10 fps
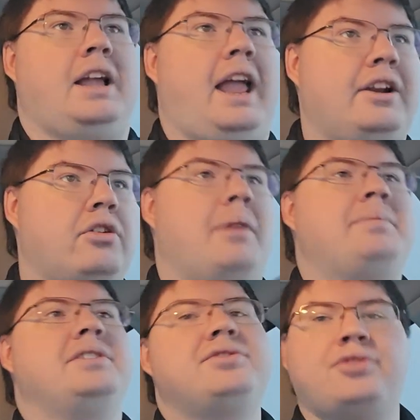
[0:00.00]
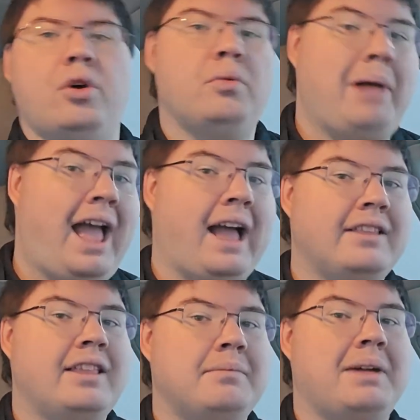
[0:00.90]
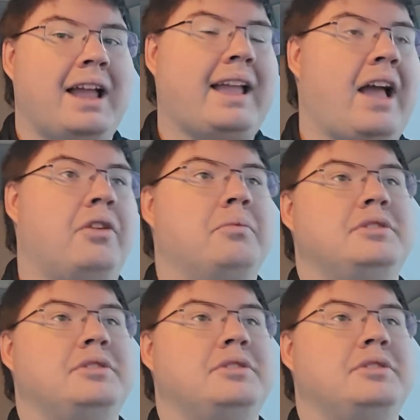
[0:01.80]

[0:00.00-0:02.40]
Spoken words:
And corrupted so bad that my account